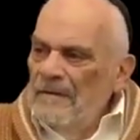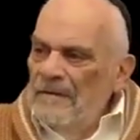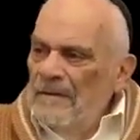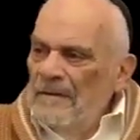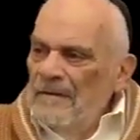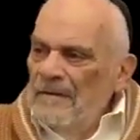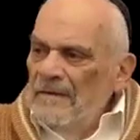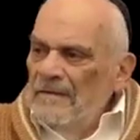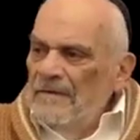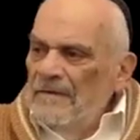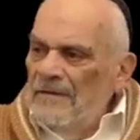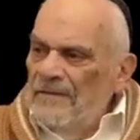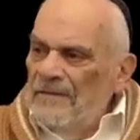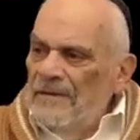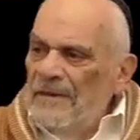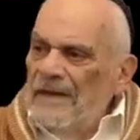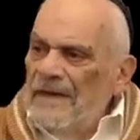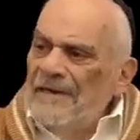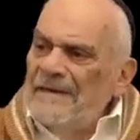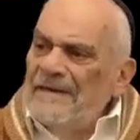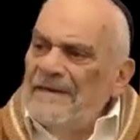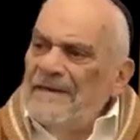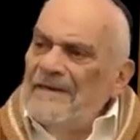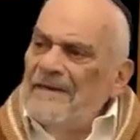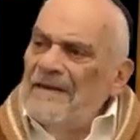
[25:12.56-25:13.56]
So
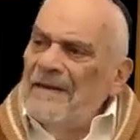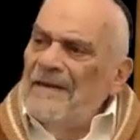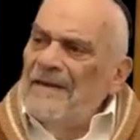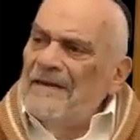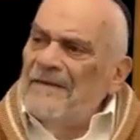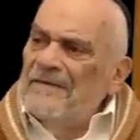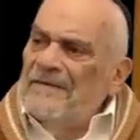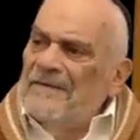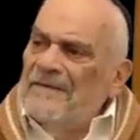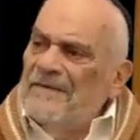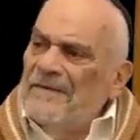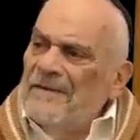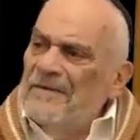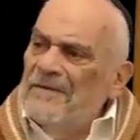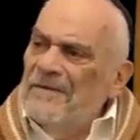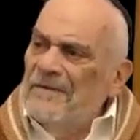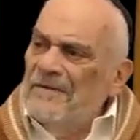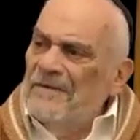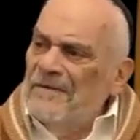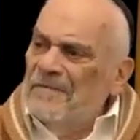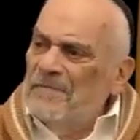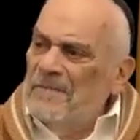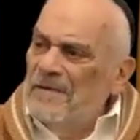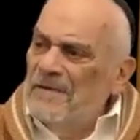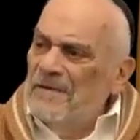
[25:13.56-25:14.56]
God, so to
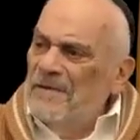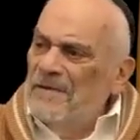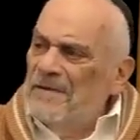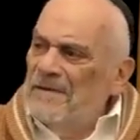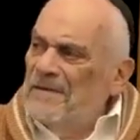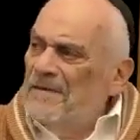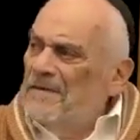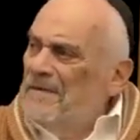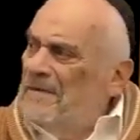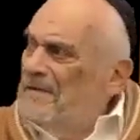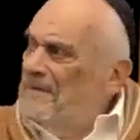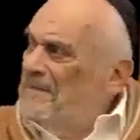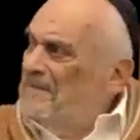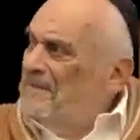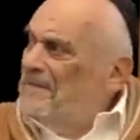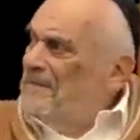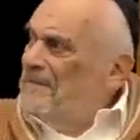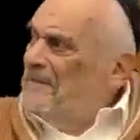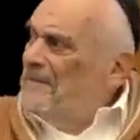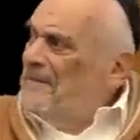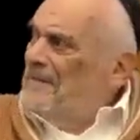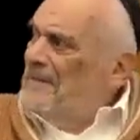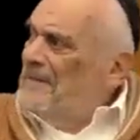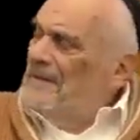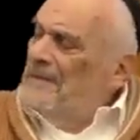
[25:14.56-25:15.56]
speak,
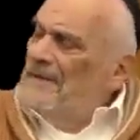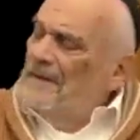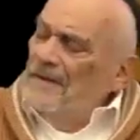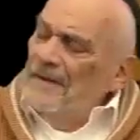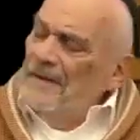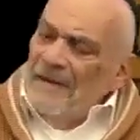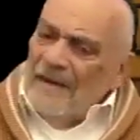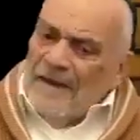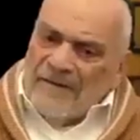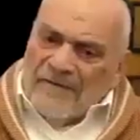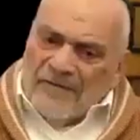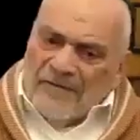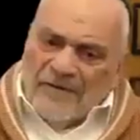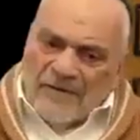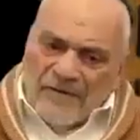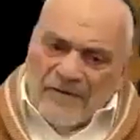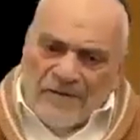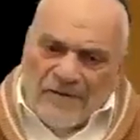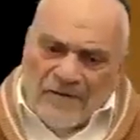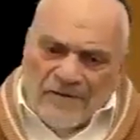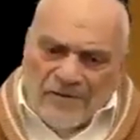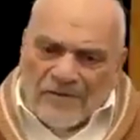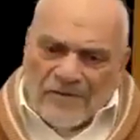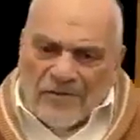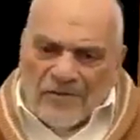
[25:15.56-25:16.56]
has to
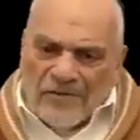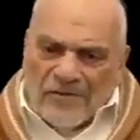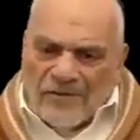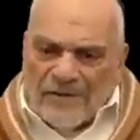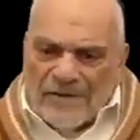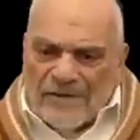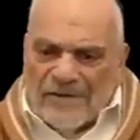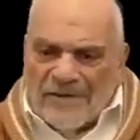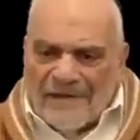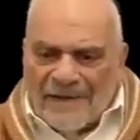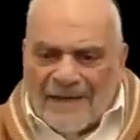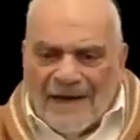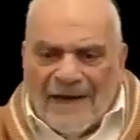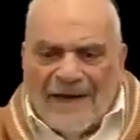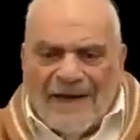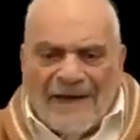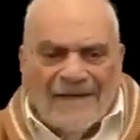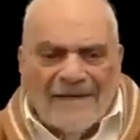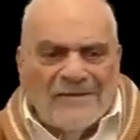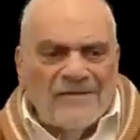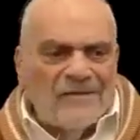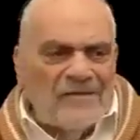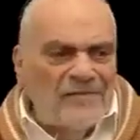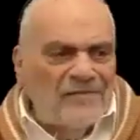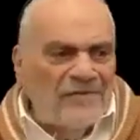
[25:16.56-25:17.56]
destroy the
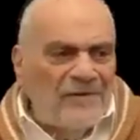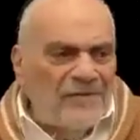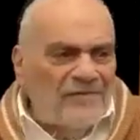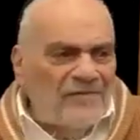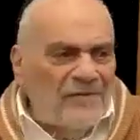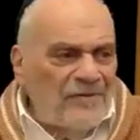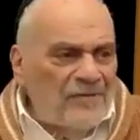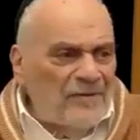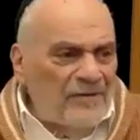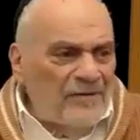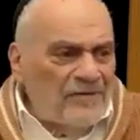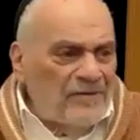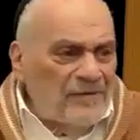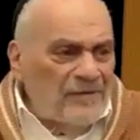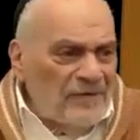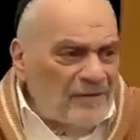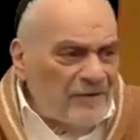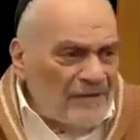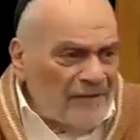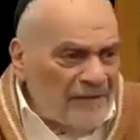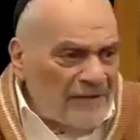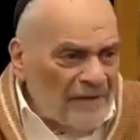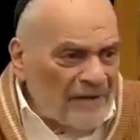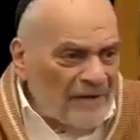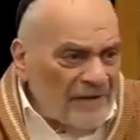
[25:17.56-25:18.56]
gods of Avodah
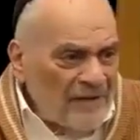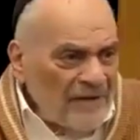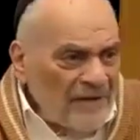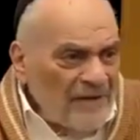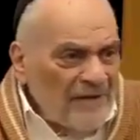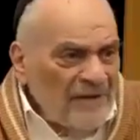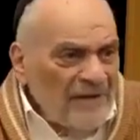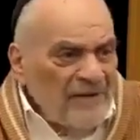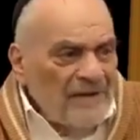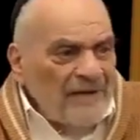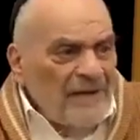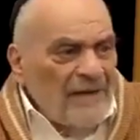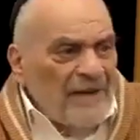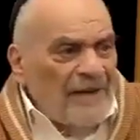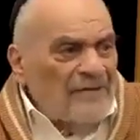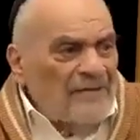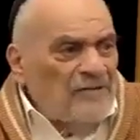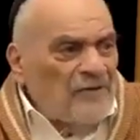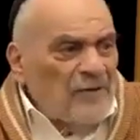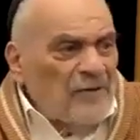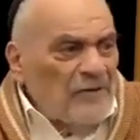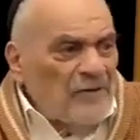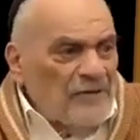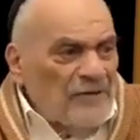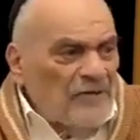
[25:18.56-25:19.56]
Zarah. He has
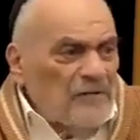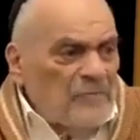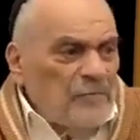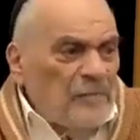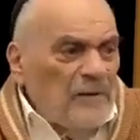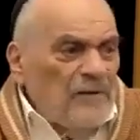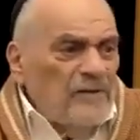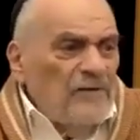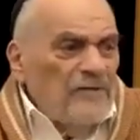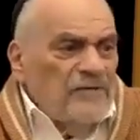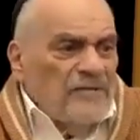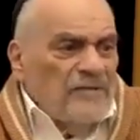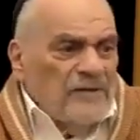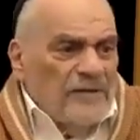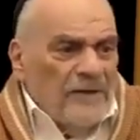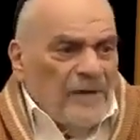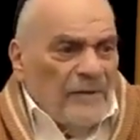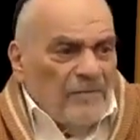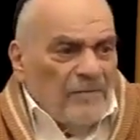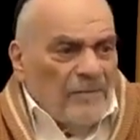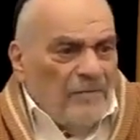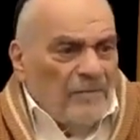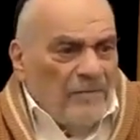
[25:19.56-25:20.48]
to expose them.